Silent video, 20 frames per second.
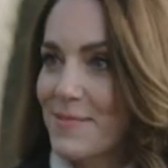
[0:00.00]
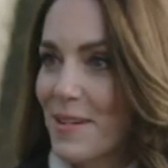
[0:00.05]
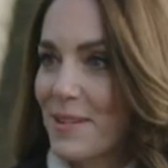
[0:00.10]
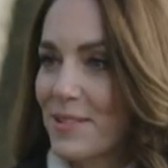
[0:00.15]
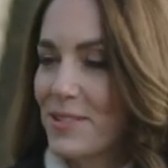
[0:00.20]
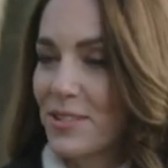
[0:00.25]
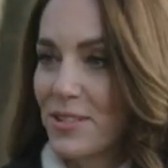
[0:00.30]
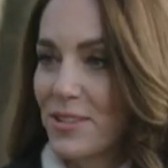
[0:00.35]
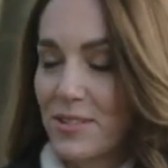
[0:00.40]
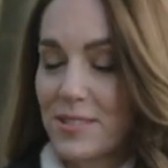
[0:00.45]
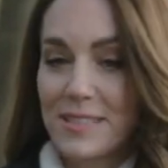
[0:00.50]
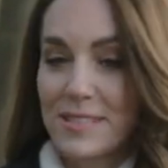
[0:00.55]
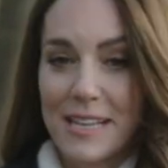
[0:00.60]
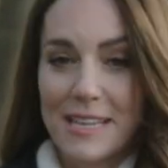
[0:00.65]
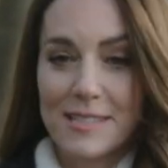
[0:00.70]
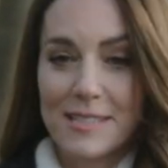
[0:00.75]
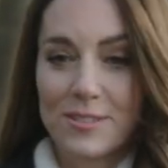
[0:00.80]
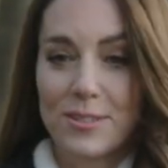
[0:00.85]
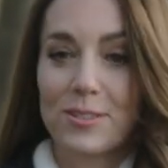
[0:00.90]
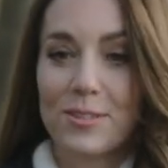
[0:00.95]
about you and
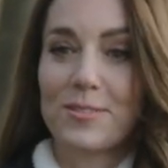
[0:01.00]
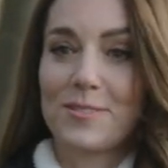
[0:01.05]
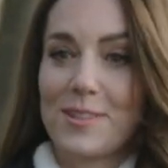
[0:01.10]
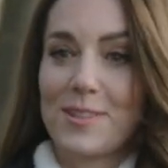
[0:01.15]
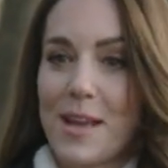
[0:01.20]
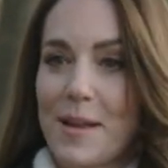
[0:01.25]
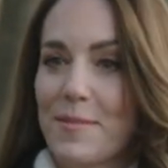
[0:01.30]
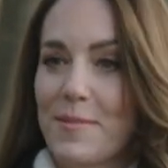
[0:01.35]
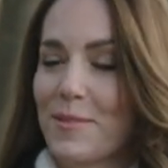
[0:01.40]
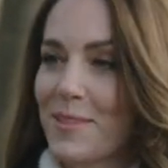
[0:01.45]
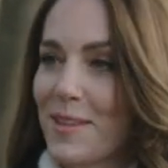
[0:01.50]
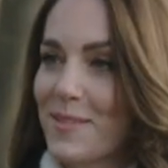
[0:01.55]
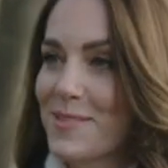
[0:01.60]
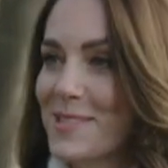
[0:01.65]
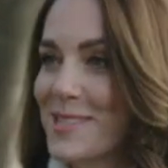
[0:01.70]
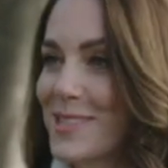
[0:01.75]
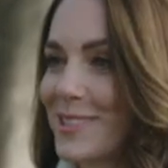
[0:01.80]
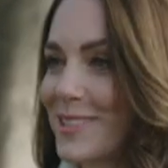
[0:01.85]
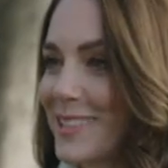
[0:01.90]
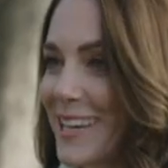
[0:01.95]
takes a lot of time over their
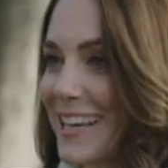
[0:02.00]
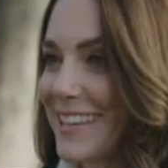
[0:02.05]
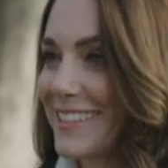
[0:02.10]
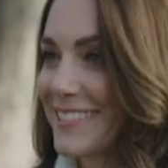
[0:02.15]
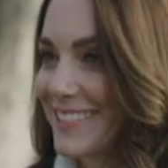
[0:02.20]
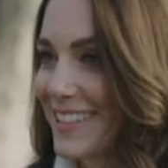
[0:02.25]
physical health.